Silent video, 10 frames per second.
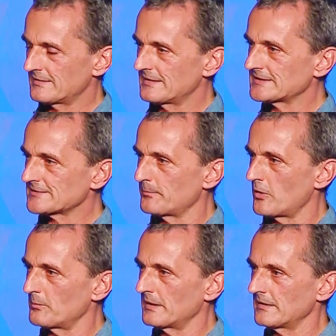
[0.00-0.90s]
at this
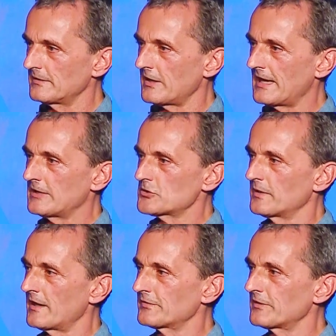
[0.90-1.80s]
moment in our age,
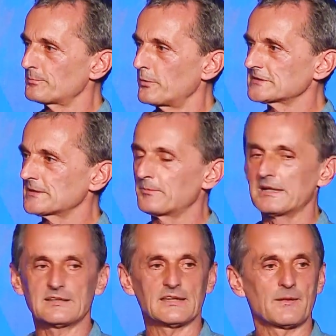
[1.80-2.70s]
we have this
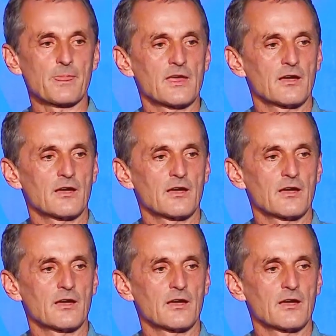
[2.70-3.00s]
possibility